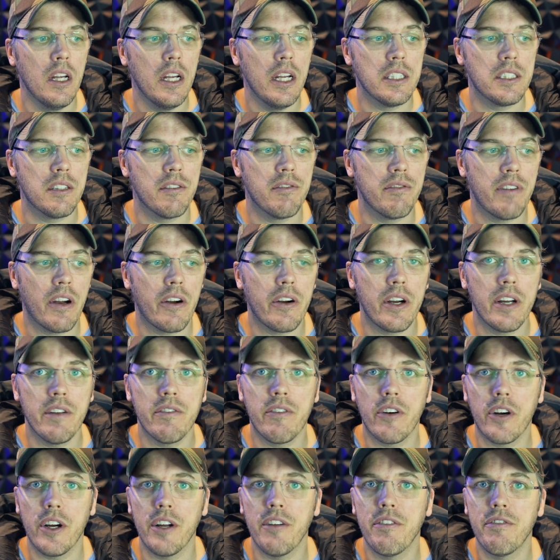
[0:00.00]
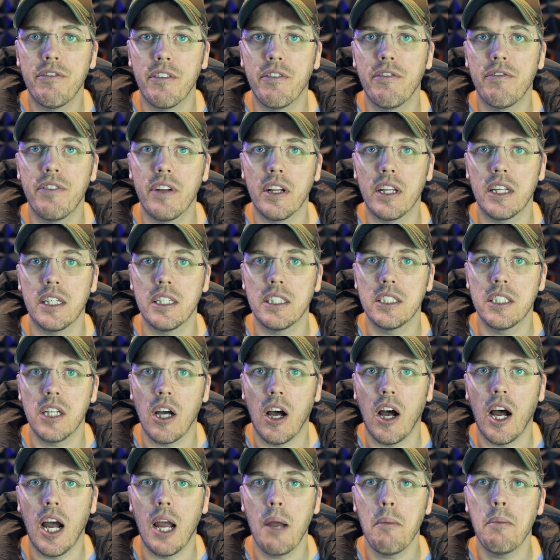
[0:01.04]
is a very fulfilling
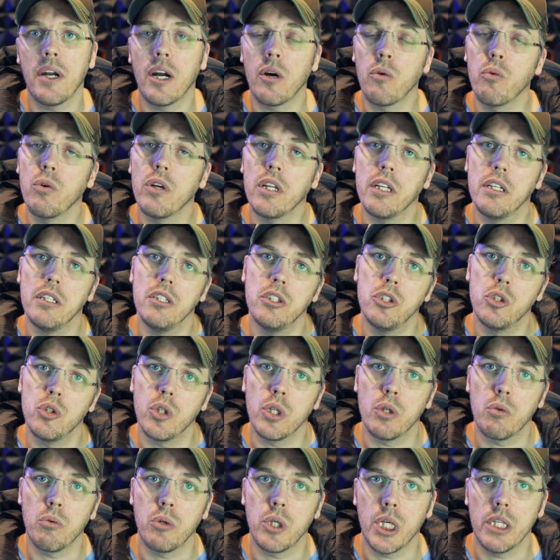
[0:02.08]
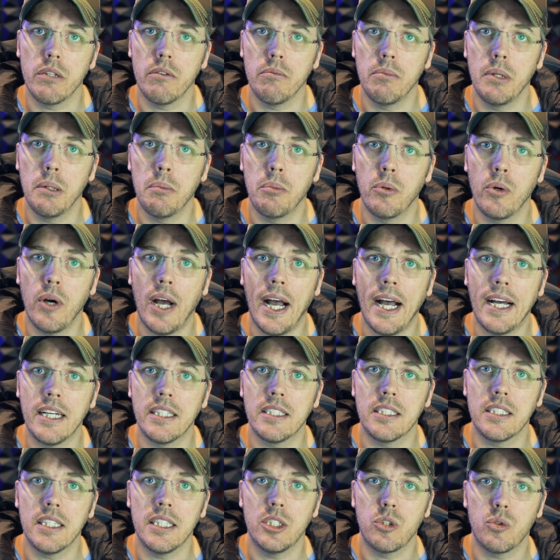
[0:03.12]
time, and I really enjoy working with people
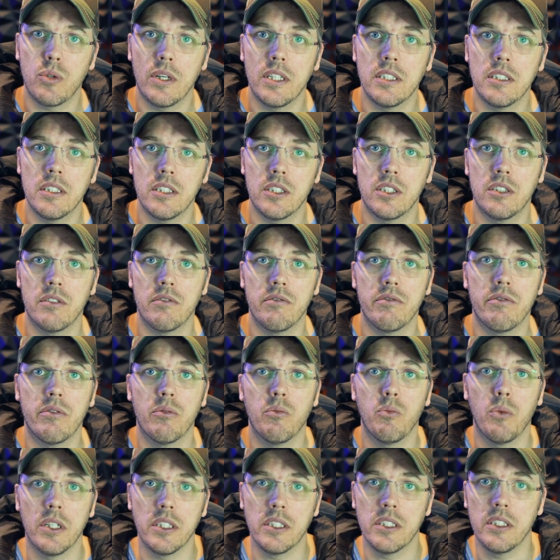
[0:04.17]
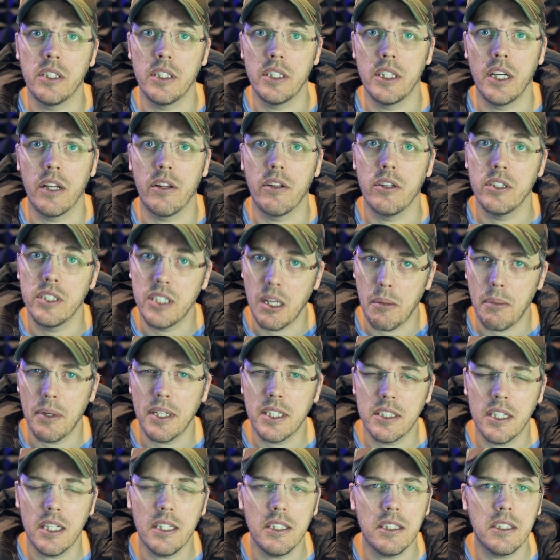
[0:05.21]
as they transition from one to the other. Does that make
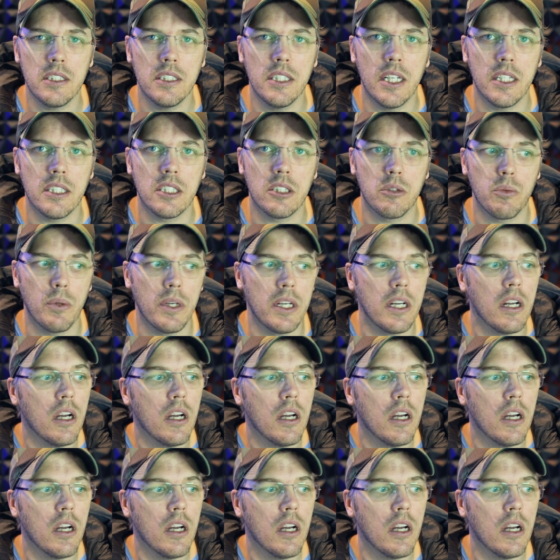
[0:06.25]
sense? Yeah, sweet.